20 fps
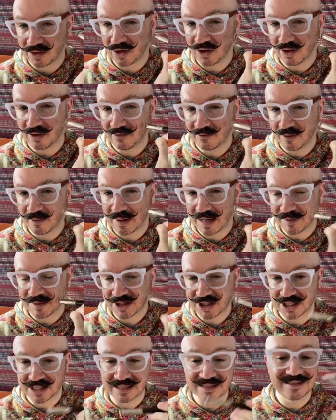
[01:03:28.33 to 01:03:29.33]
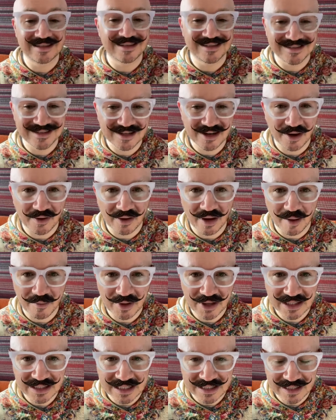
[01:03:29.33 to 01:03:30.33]
good for blemishes, because you know I'm
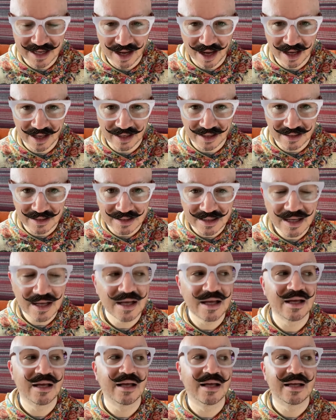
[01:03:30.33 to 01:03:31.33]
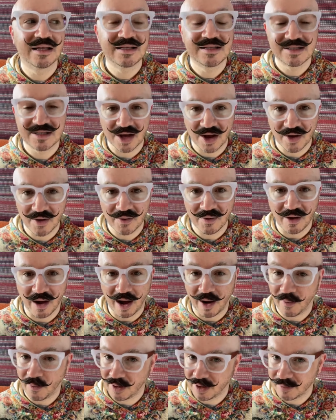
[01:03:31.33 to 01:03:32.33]
on a desert island, so
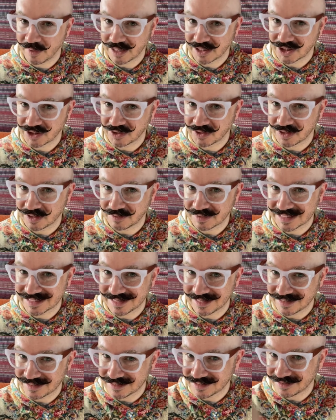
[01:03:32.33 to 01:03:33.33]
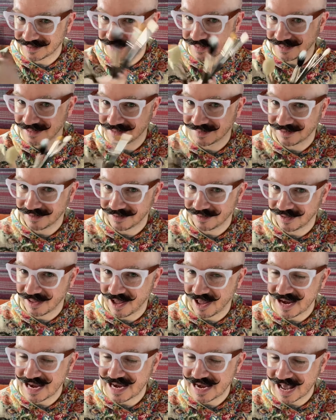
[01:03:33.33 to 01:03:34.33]
I want to make sure that my skin's looking
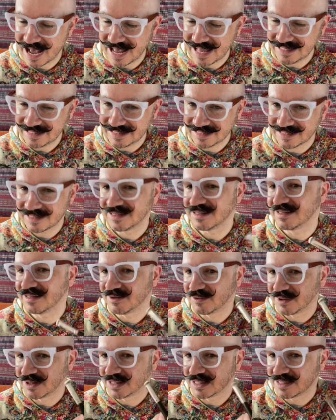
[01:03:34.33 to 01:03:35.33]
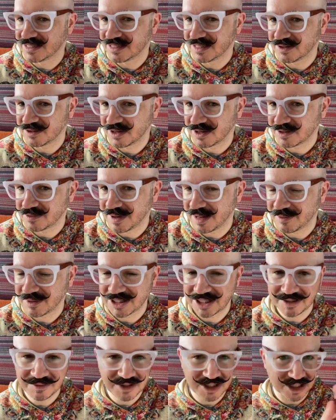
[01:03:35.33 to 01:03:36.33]
nice. I want to conceal those
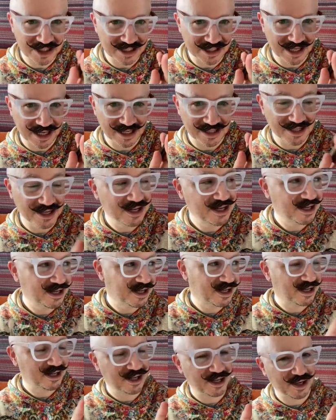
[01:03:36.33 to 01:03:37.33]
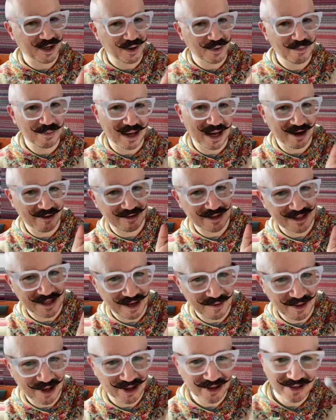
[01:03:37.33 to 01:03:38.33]
blemishes just in case, you know, pirates
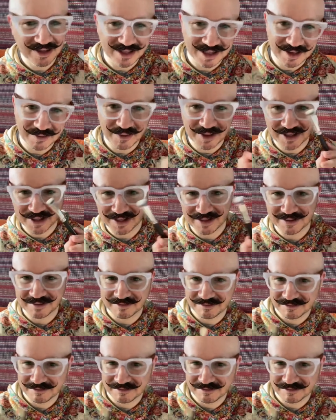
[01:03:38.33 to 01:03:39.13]
come along and they want to